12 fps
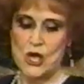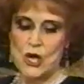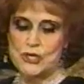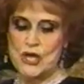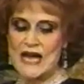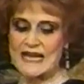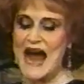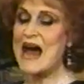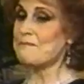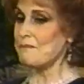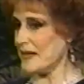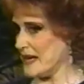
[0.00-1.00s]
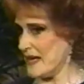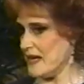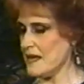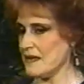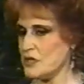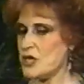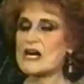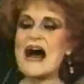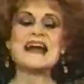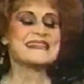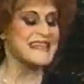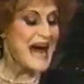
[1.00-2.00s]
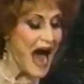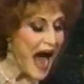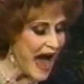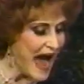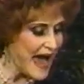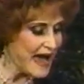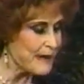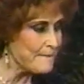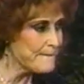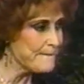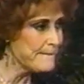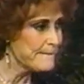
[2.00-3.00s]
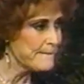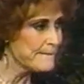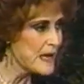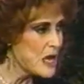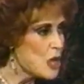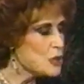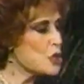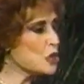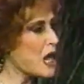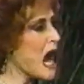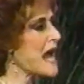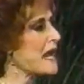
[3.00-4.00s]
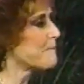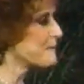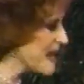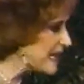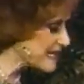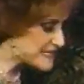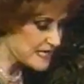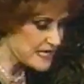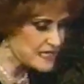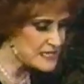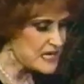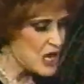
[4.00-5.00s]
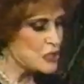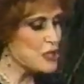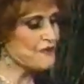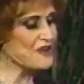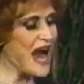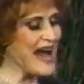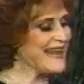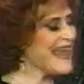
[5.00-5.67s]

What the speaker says: You got money, you got time, you got abilities, you've got